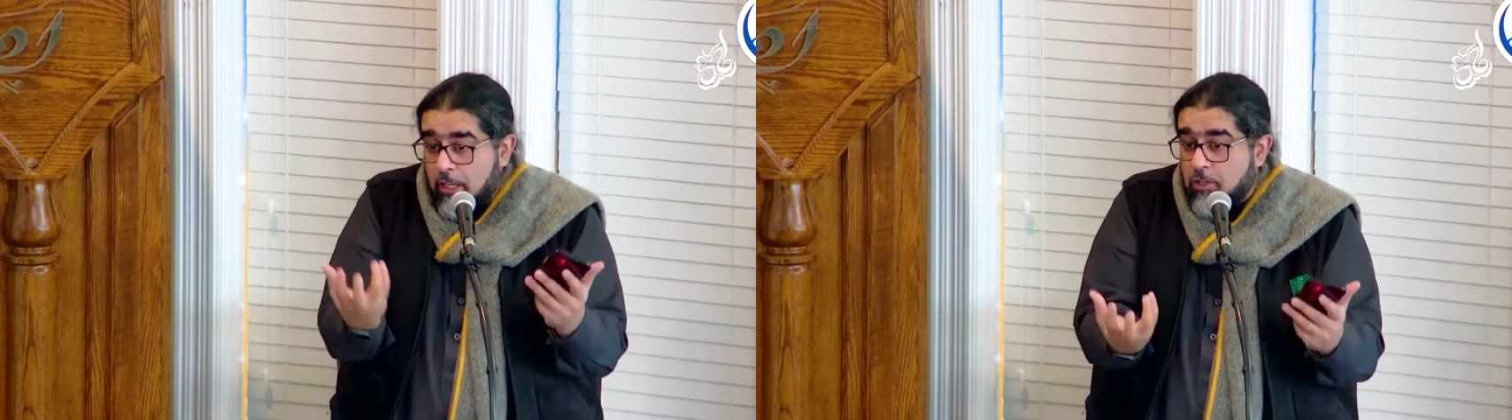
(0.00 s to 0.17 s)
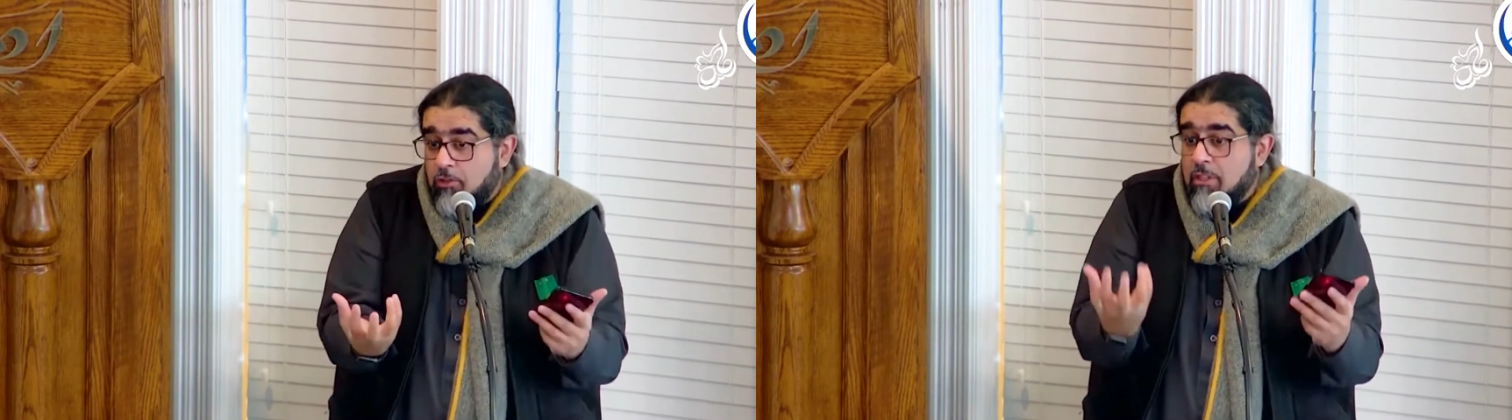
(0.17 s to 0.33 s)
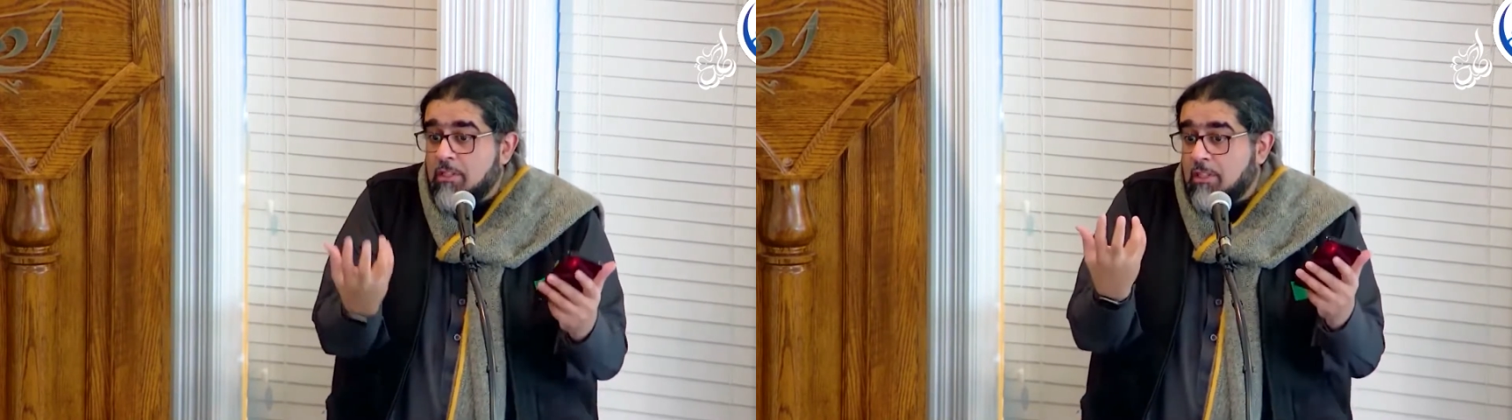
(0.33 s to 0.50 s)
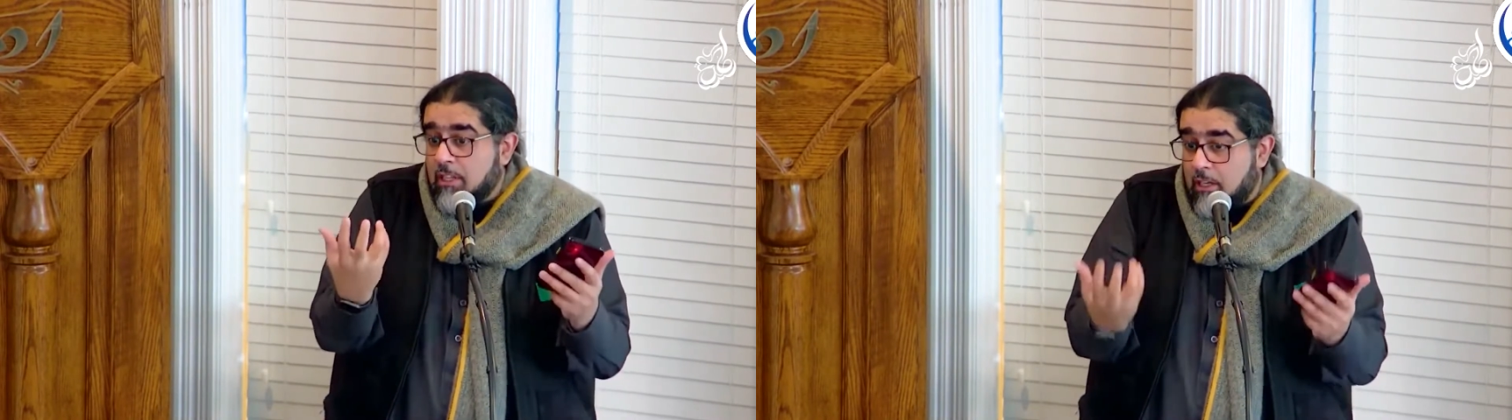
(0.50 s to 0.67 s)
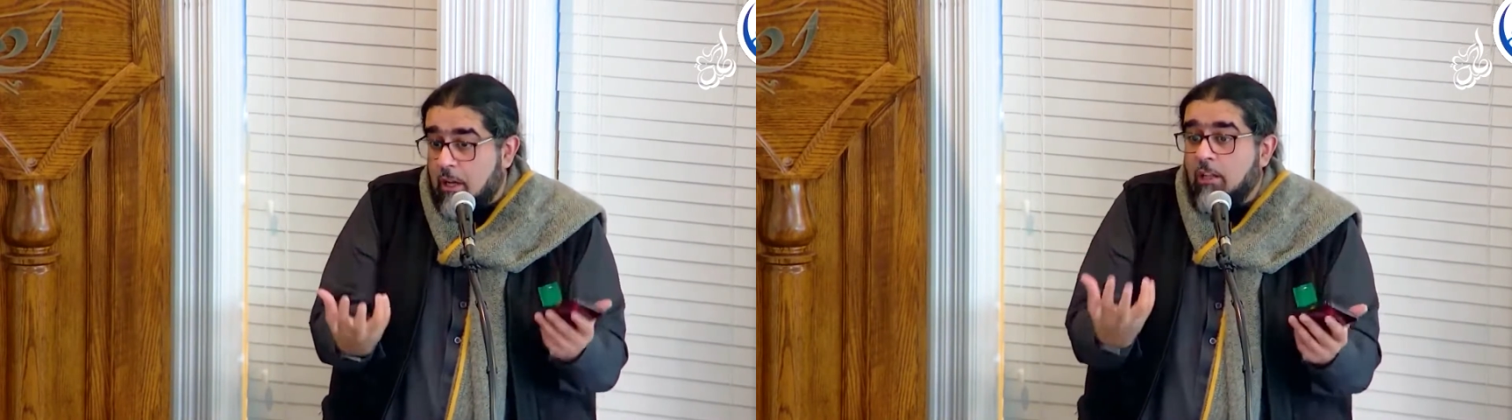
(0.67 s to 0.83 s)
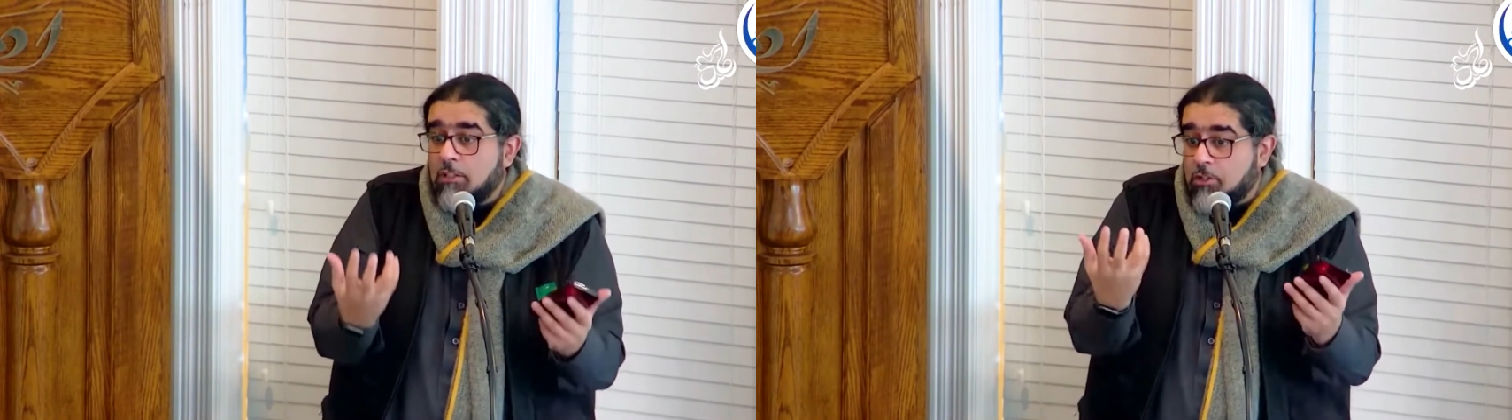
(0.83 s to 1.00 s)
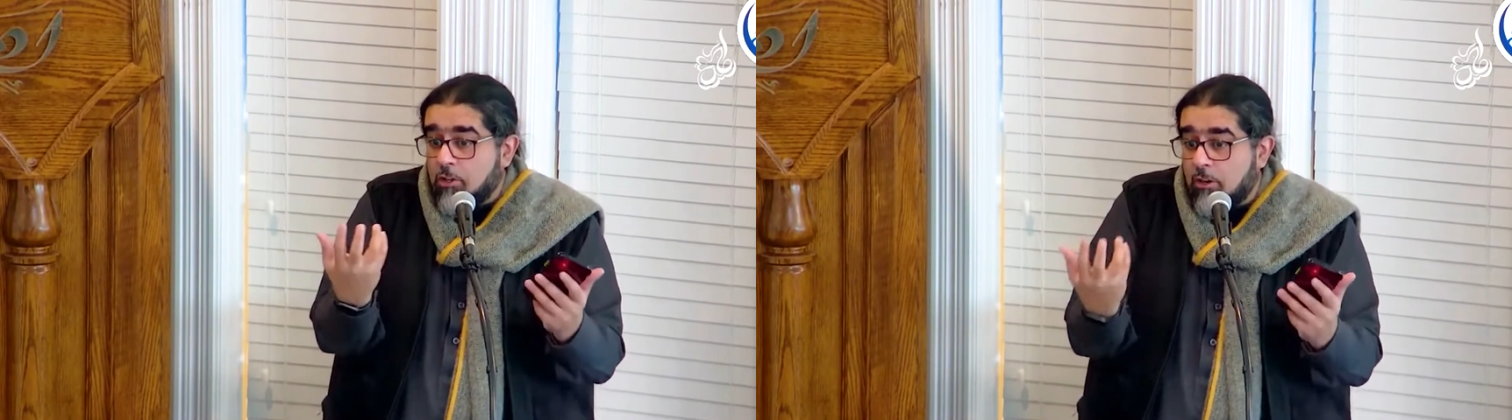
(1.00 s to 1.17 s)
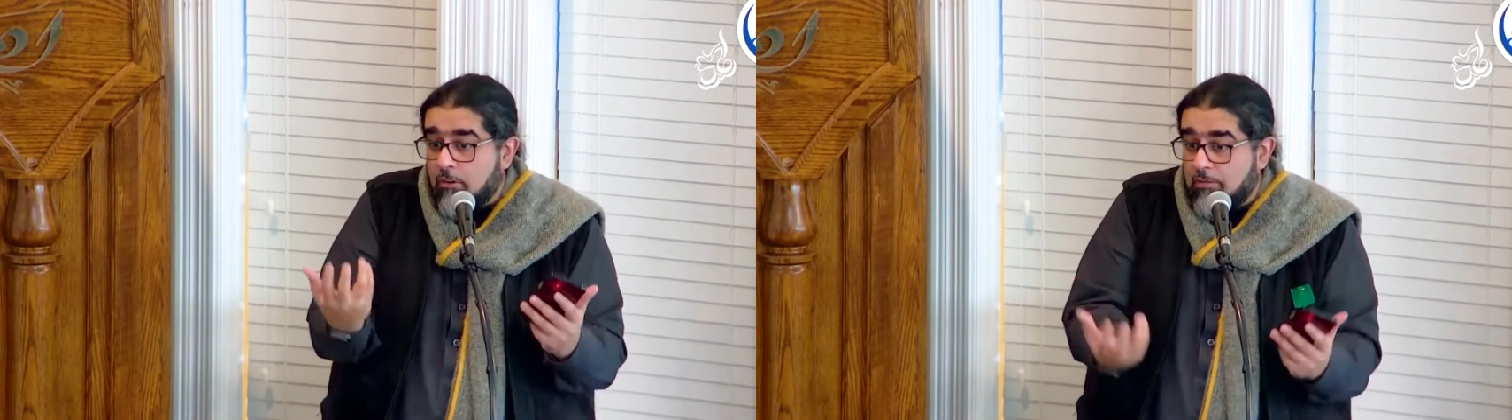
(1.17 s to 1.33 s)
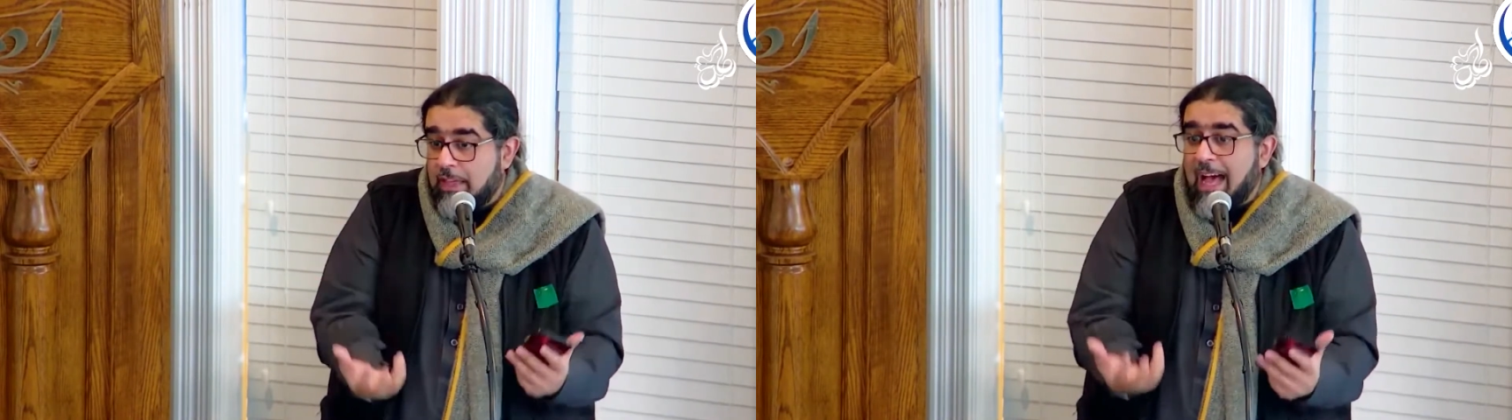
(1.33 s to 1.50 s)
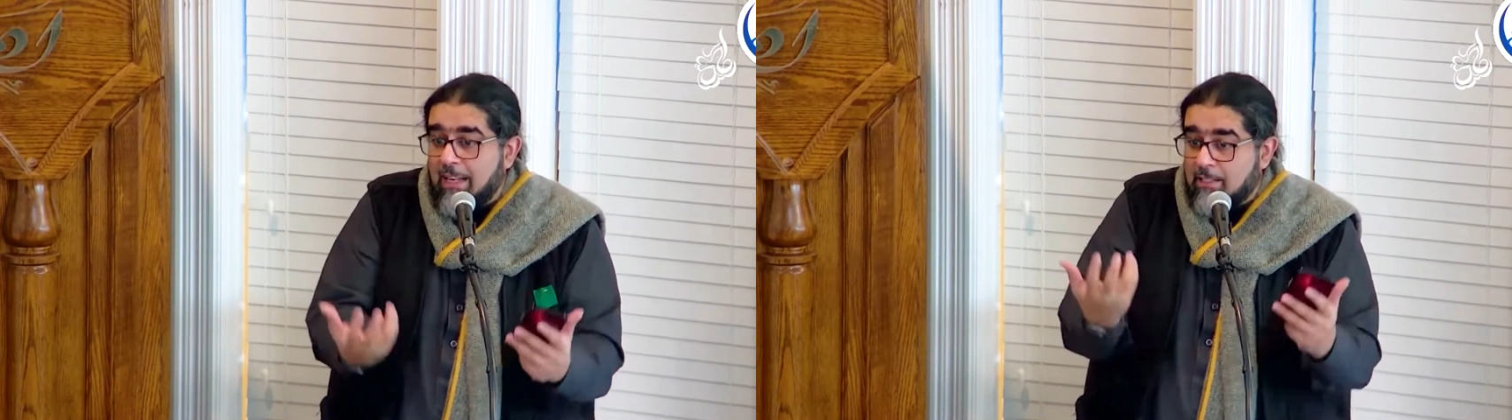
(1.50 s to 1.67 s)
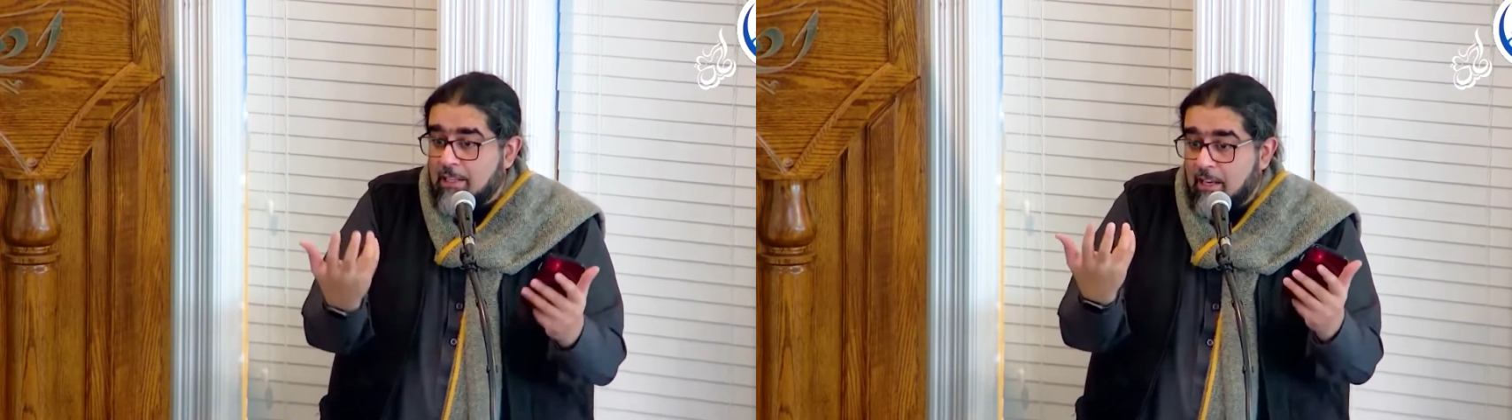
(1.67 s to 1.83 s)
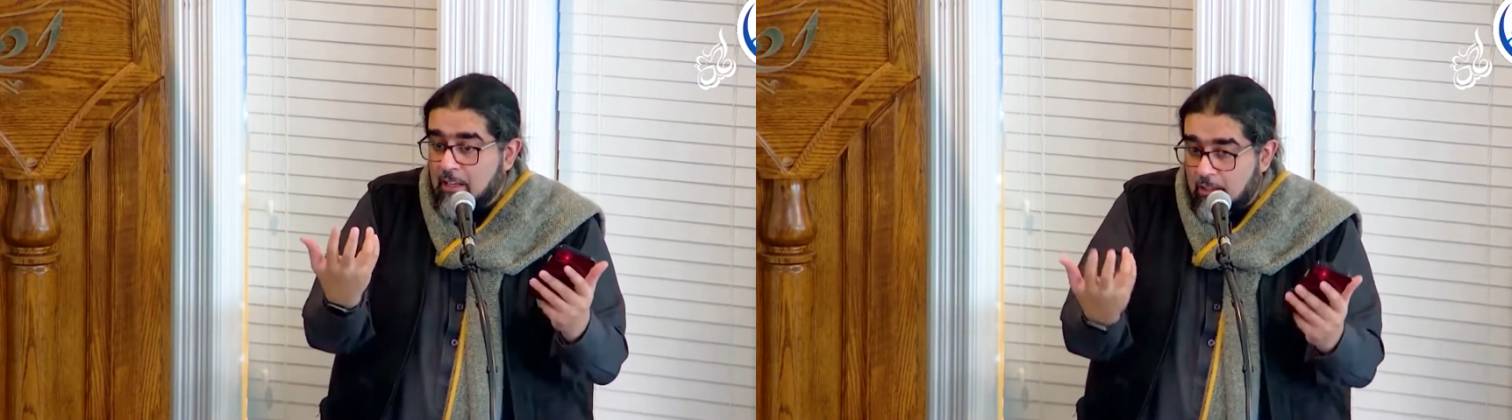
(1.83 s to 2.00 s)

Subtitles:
intrinsic culture of that